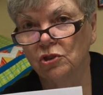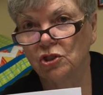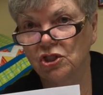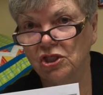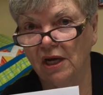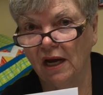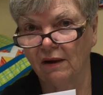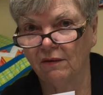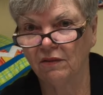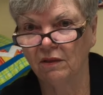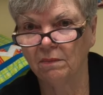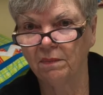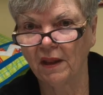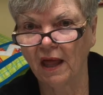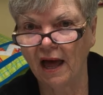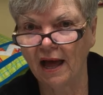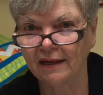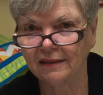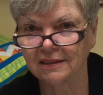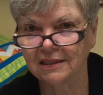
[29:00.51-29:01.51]
share the
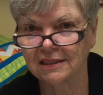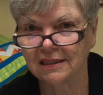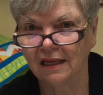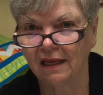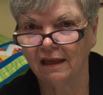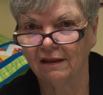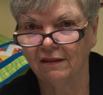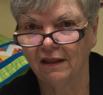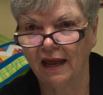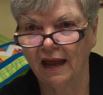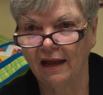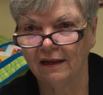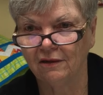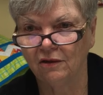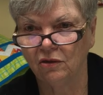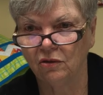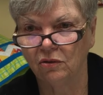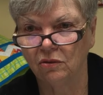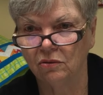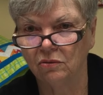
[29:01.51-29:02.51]
blocks that
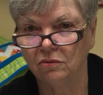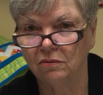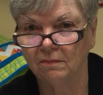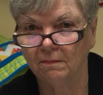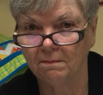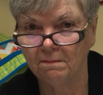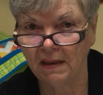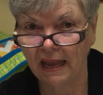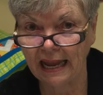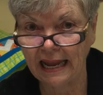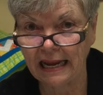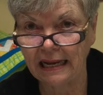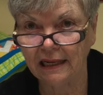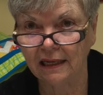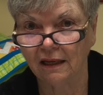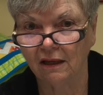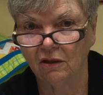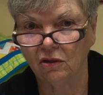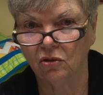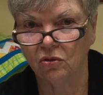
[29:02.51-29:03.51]
you
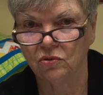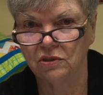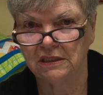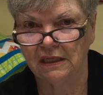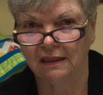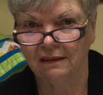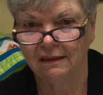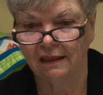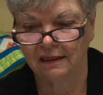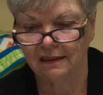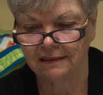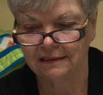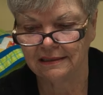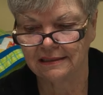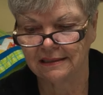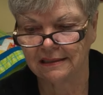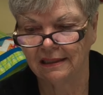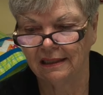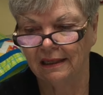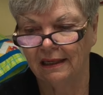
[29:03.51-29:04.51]
make using
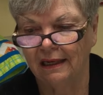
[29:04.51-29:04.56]
this,